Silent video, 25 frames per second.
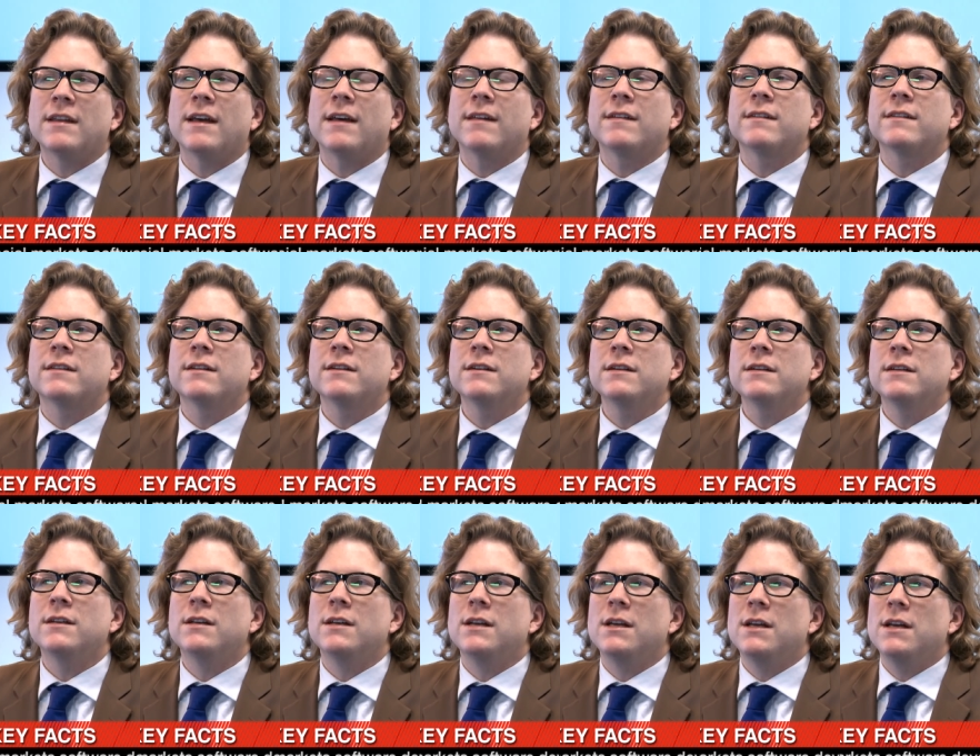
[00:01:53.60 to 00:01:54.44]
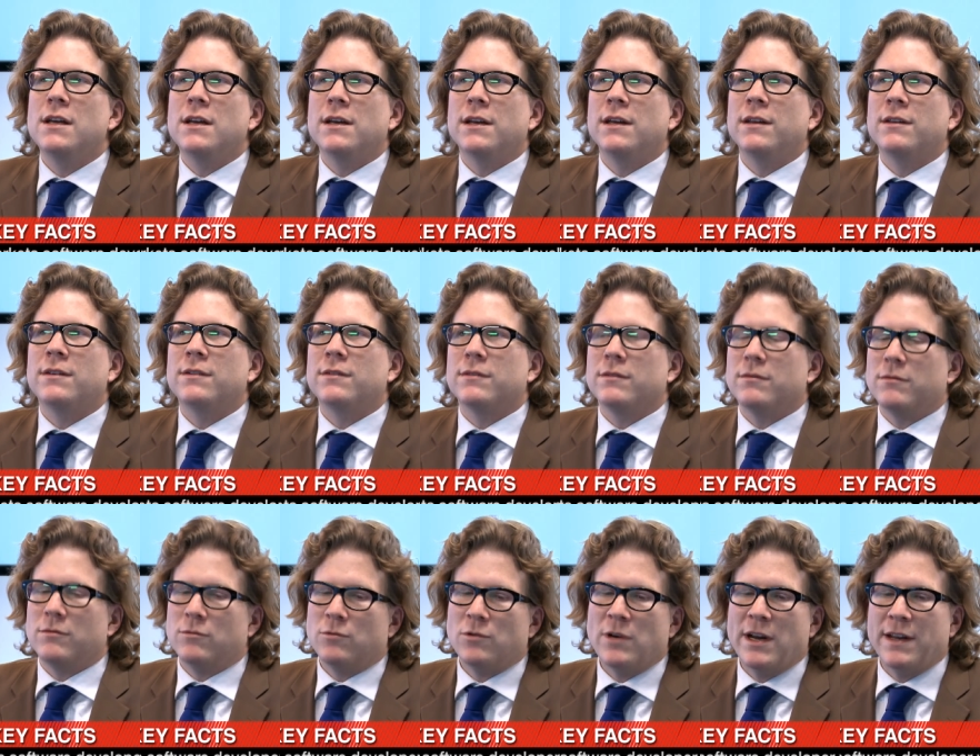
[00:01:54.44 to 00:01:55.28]
tester. It
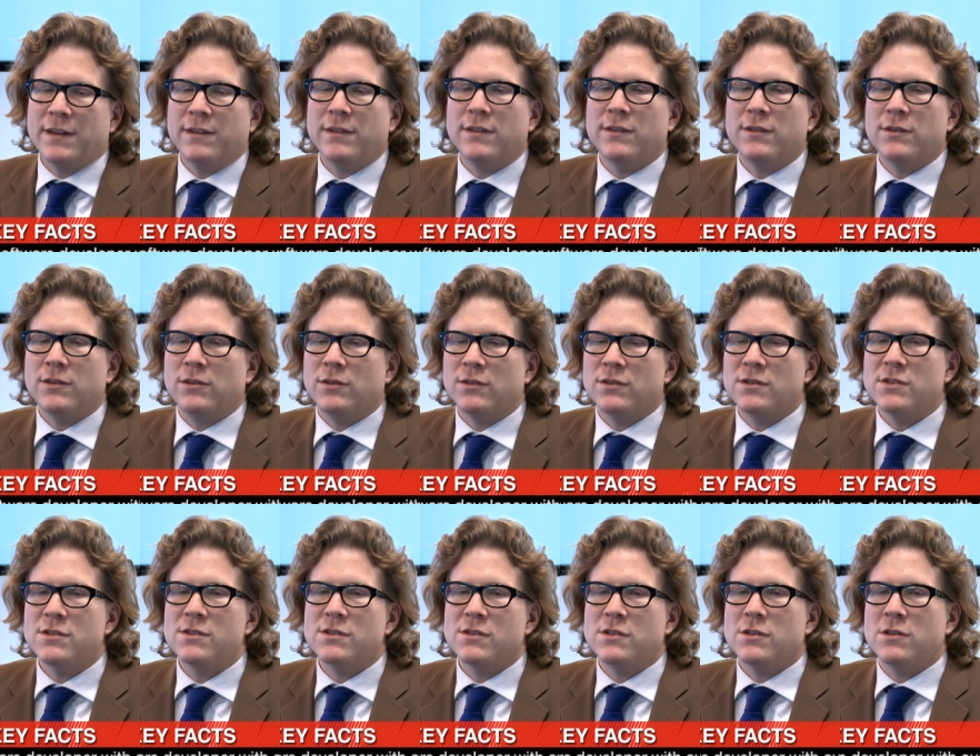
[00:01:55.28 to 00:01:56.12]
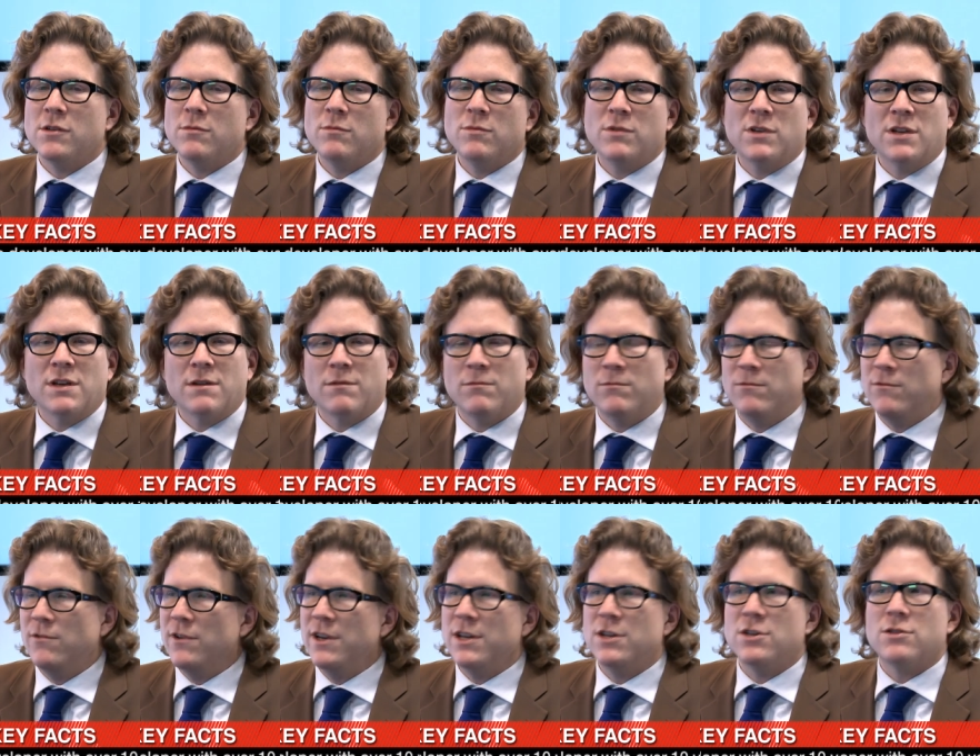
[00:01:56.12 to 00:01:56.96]
runs your system in a
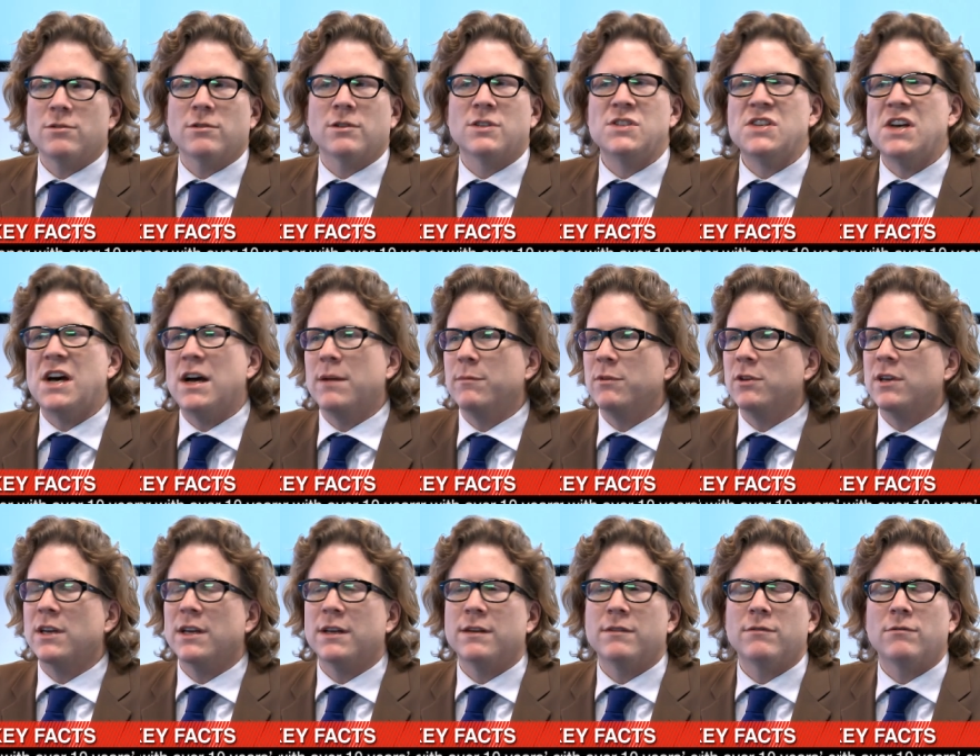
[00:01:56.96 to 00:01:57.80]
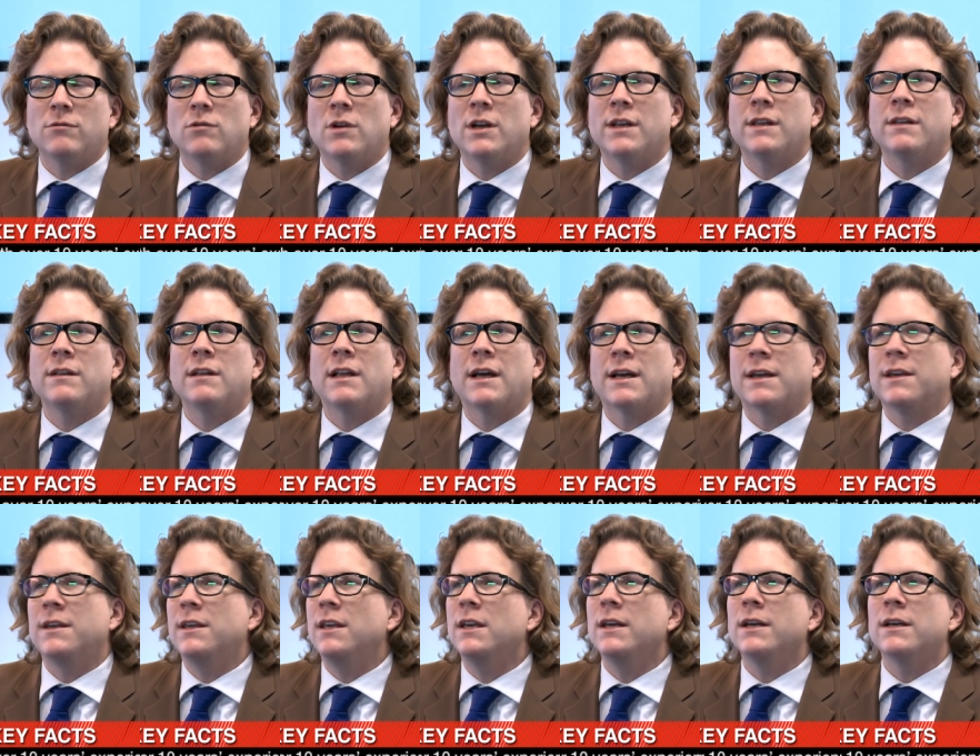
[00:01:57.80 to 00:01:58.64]
very short time. You can run like
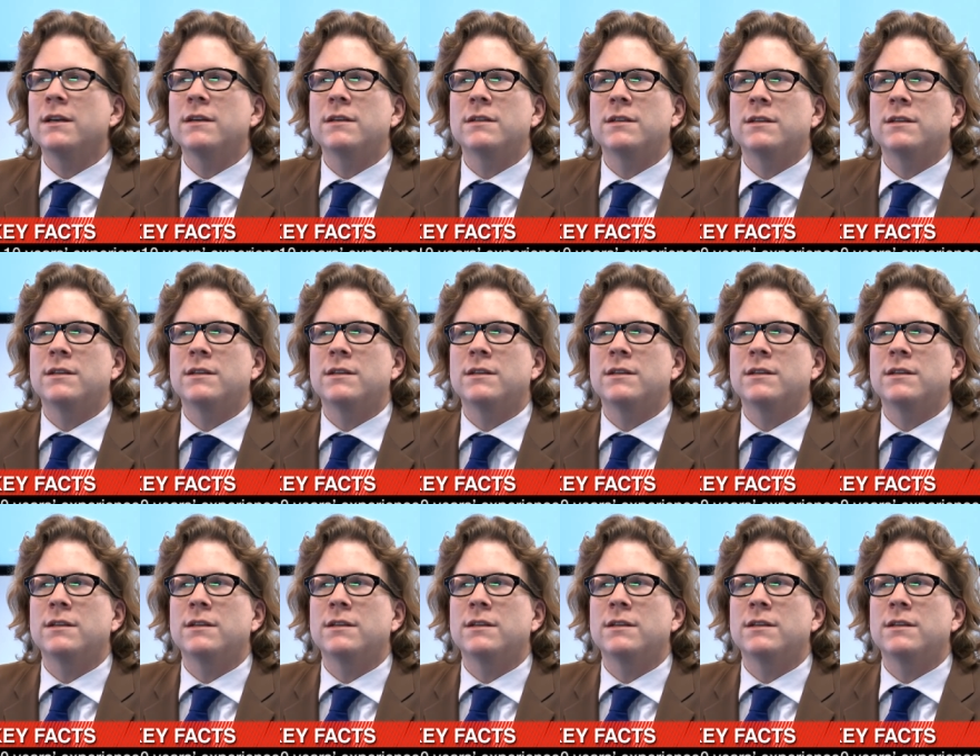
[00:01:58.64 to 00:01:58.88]
a year